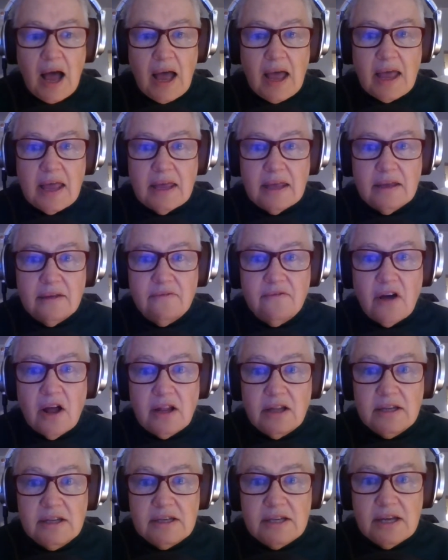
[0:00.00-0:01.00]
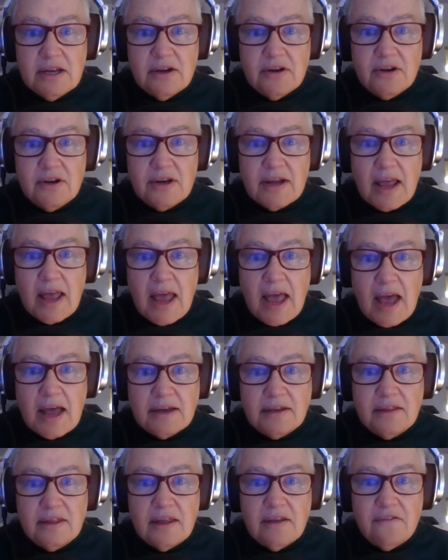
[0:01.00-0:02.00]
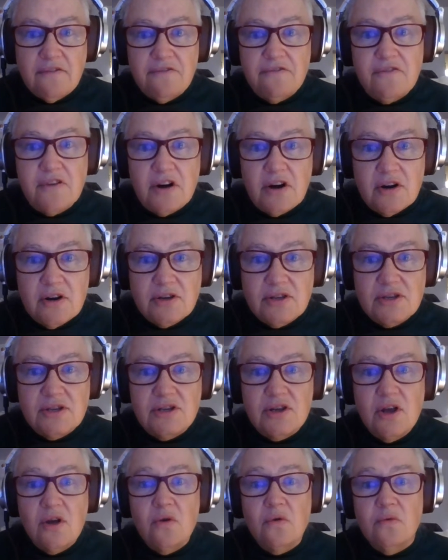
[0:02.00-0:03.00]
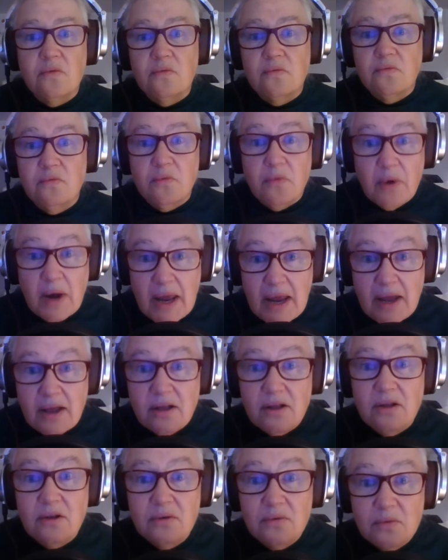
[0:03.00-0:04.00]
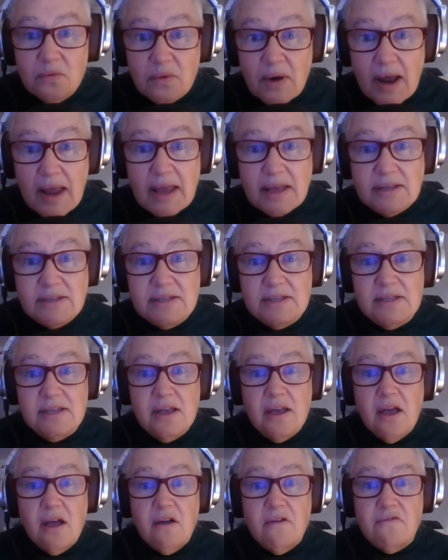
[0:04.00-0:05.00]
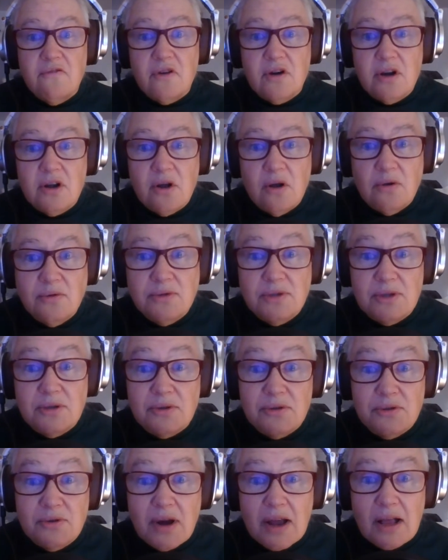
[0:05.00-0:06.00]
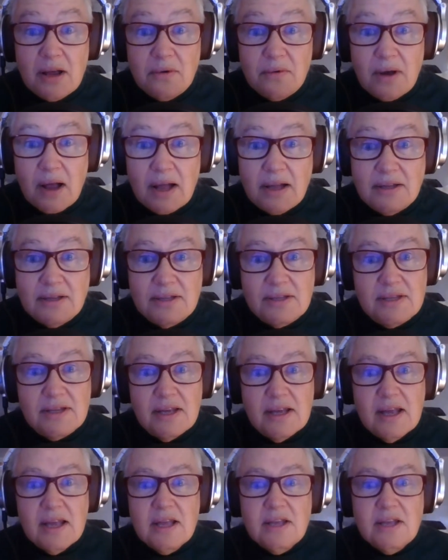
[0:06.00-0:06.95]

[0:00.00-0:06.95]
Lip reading: I volunteered at the first real race for Coastal Trail Runs.